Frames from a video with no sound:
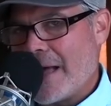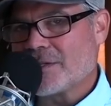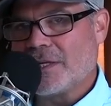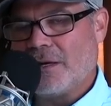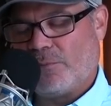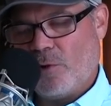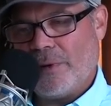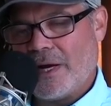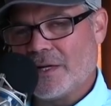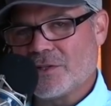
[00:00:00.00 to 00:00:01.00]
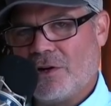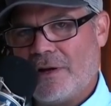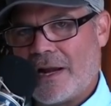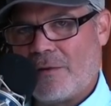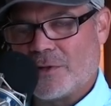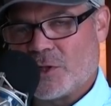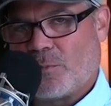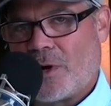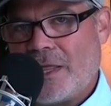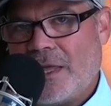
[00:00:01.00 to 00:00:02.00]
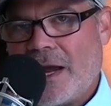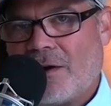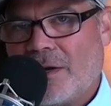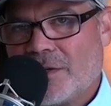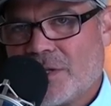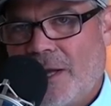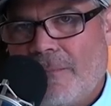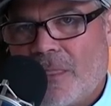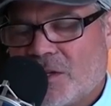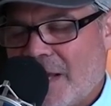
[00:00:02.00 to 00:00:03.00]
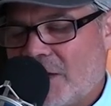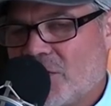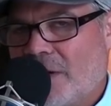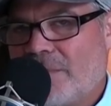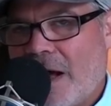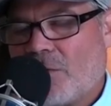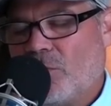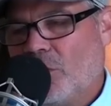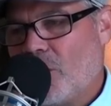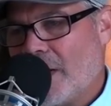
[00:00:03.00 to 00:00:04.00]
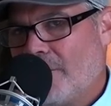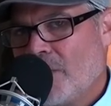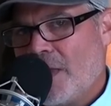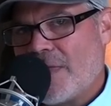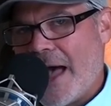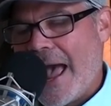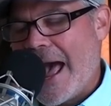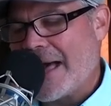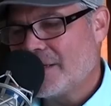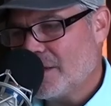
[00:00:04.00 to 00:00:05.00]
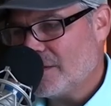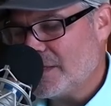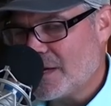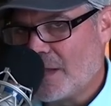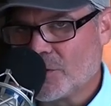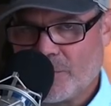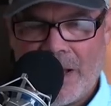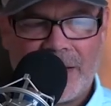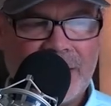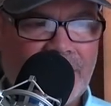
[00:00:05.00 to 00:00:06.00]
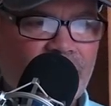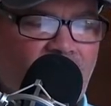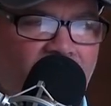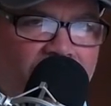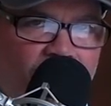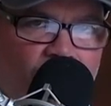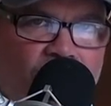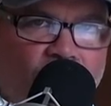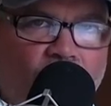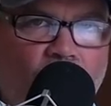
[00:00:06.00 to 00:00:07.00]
Max, again, propiconazole, and I would spray the areas, saturate them down real well that had the dollar spot in it, and it would go